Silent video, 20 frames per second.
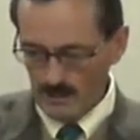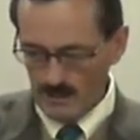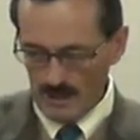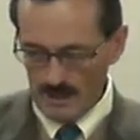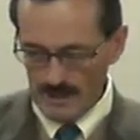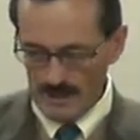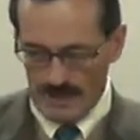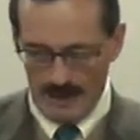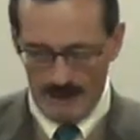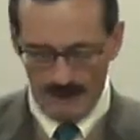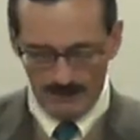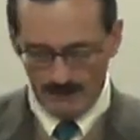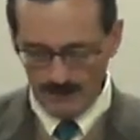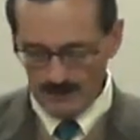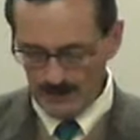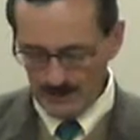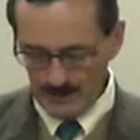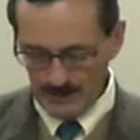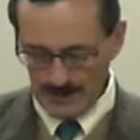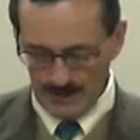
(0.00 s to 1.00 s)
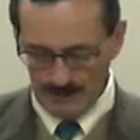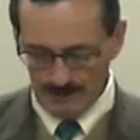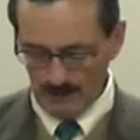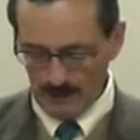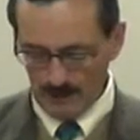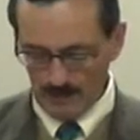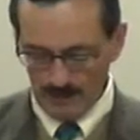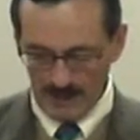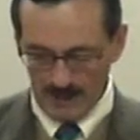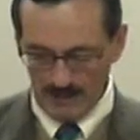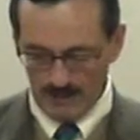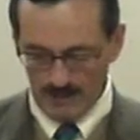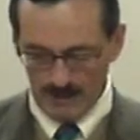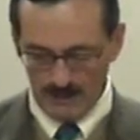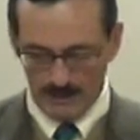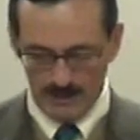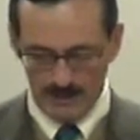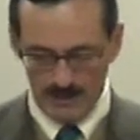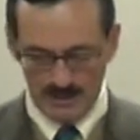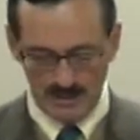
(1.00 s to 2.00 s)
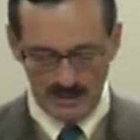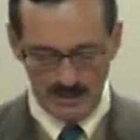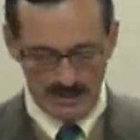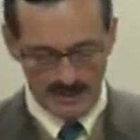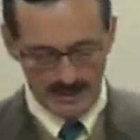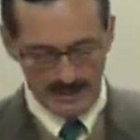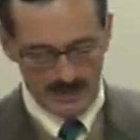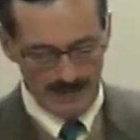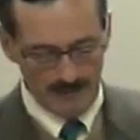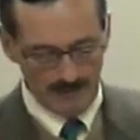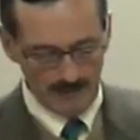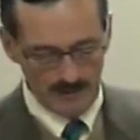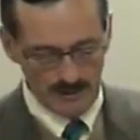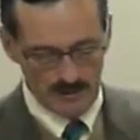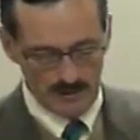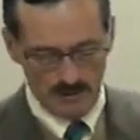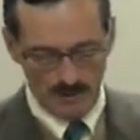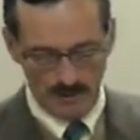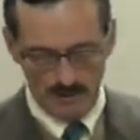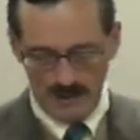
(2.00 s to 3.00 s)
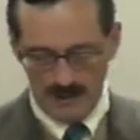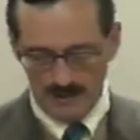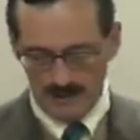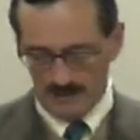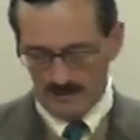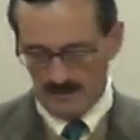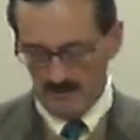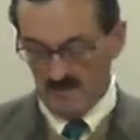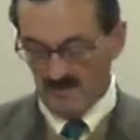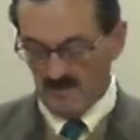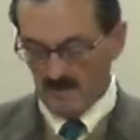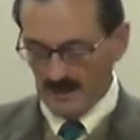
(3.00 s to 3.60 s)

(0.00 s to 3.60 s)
straight down and discovering whatever there is to discover as we went.